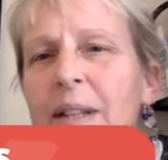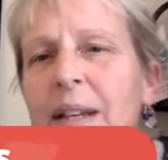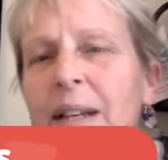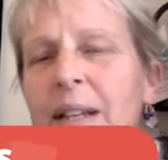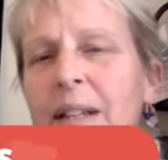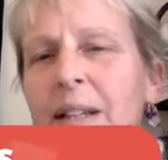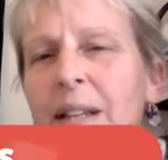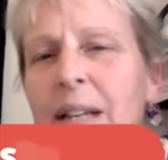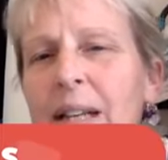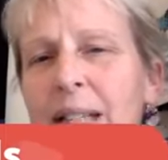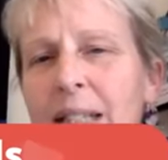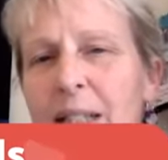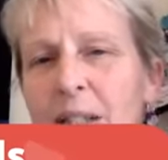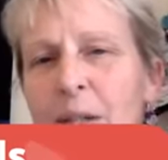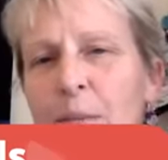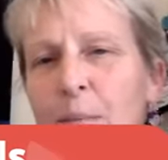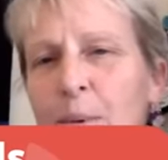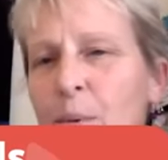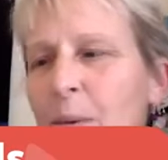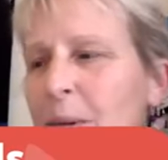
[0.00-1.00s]
And uh,
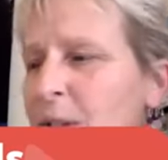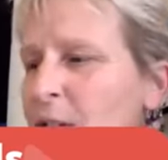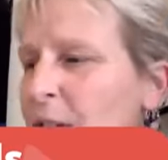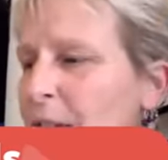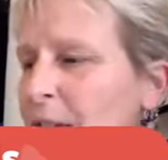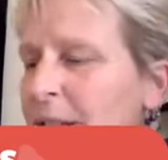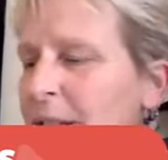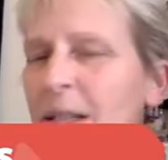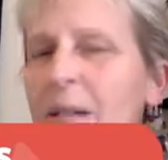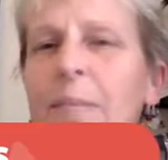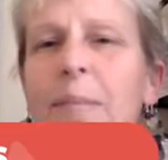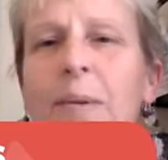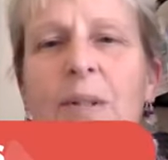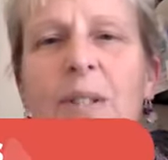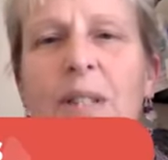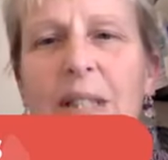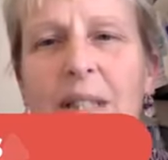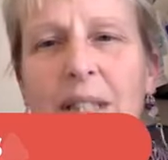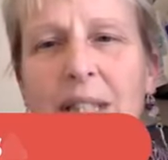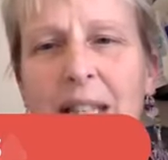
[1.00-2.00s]
Zibu angelic
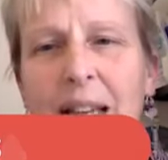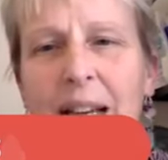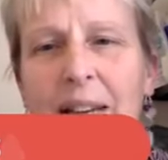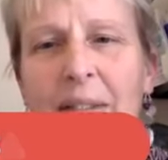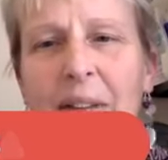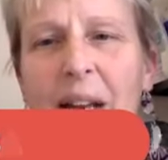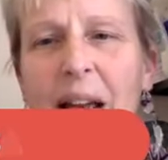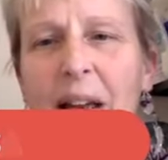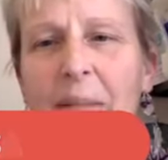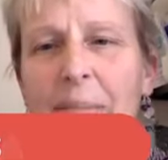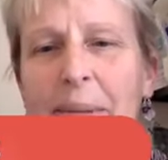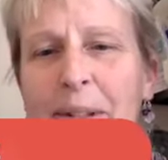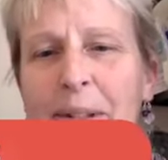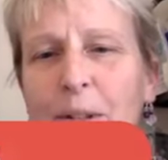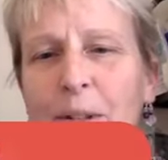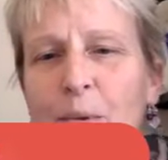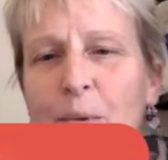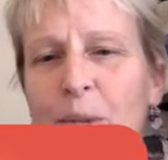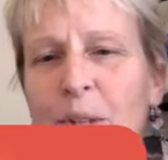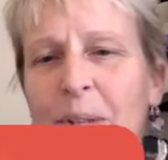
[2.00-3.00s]
symbols is the deck that I've been
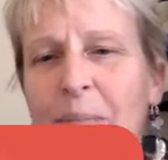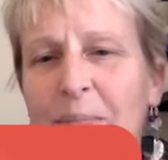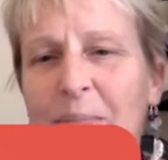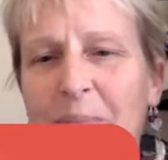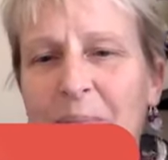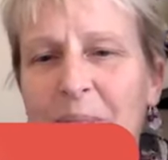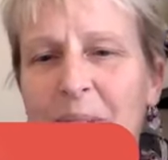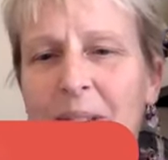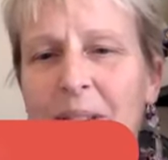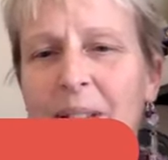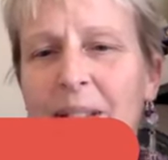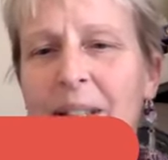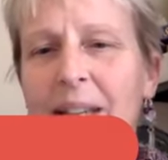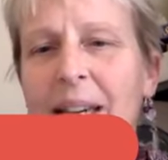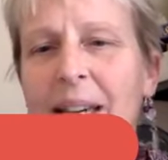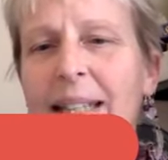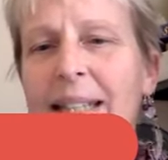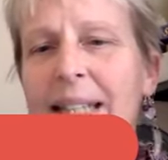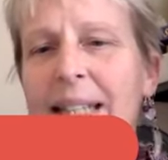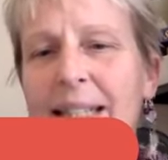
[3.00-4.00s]
using.
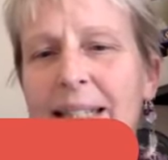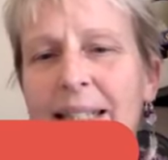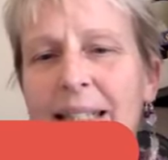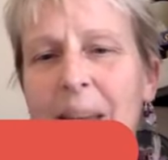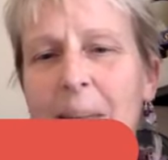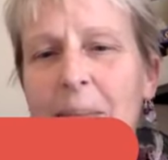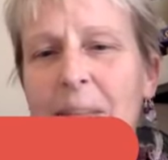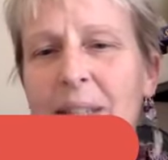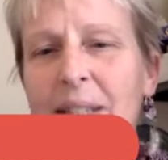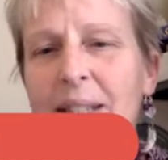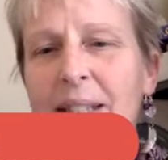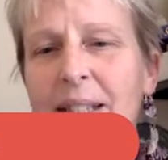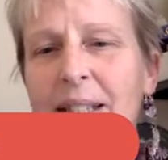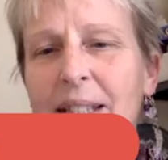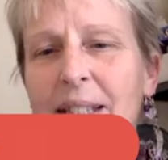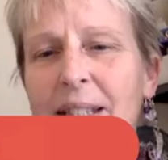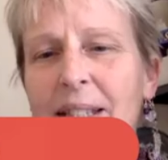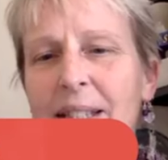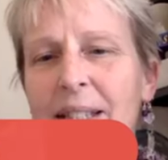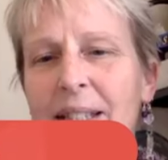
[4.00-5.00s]
And yes, Debbie
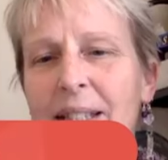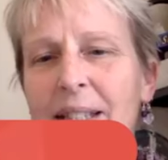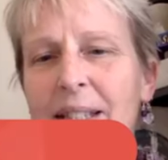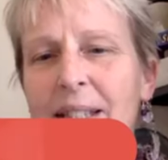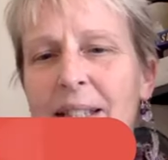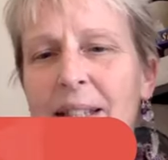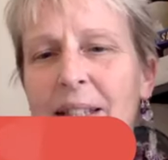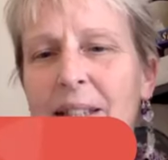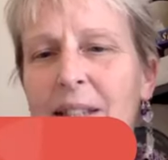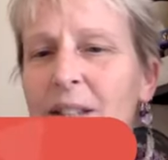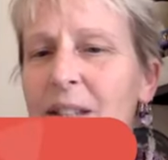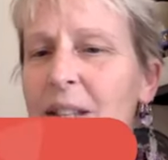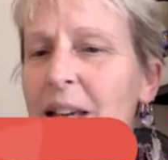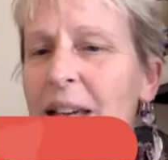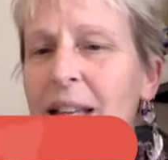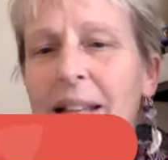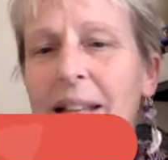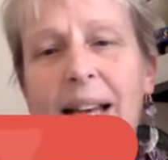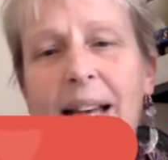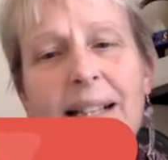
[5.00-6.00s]
Z is
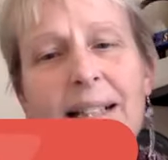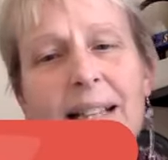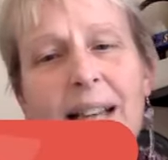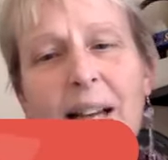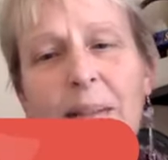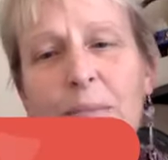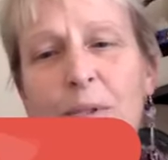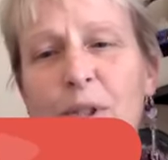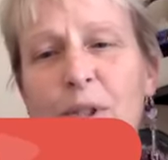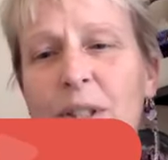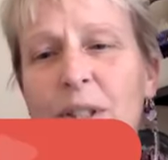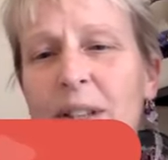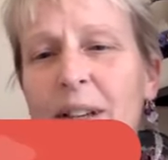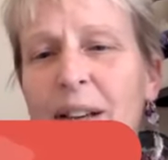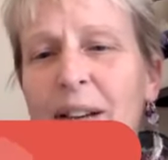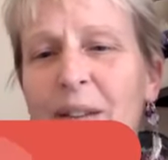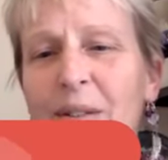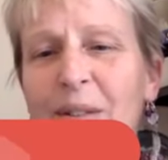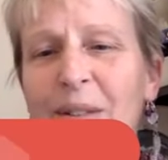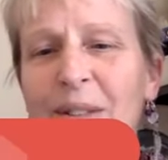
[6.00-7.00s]
a lot of times she's
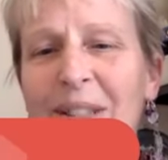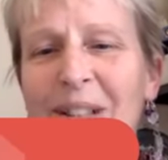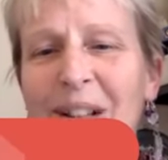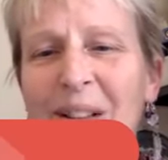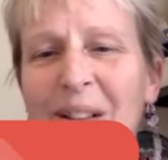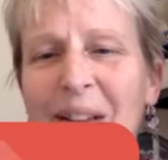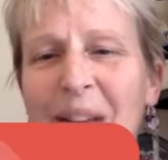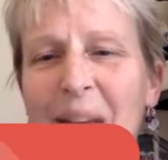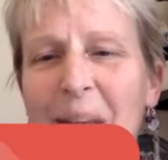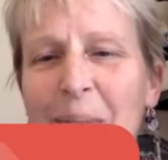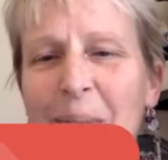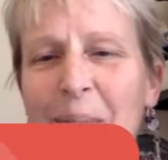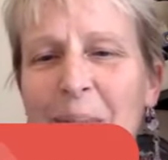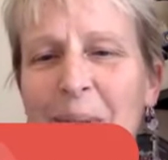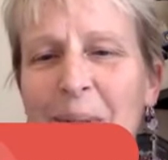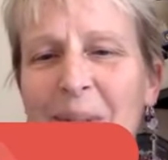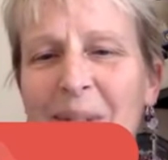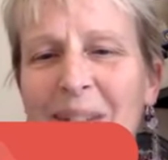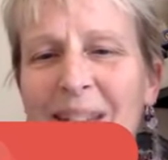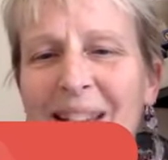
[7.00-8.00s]
on. Oh, look at all the happy
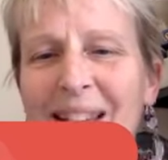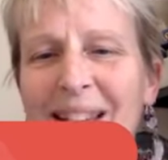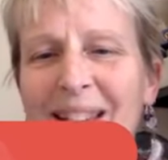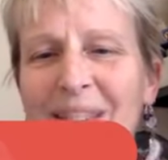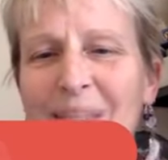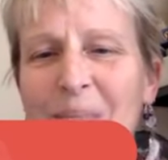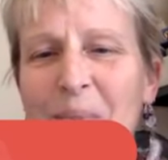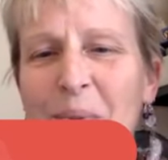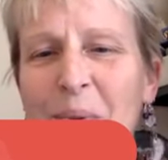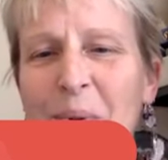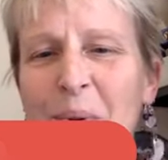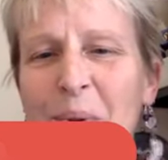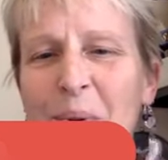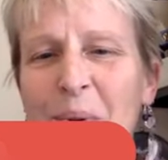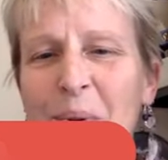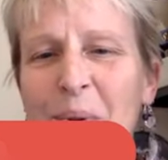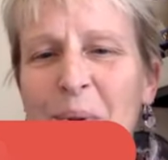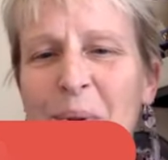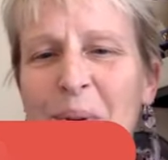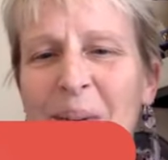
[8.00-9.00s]
birthdays!
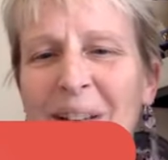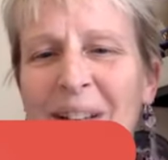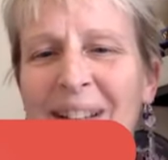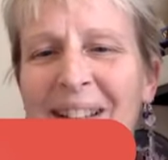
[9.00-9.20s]
Woohoo!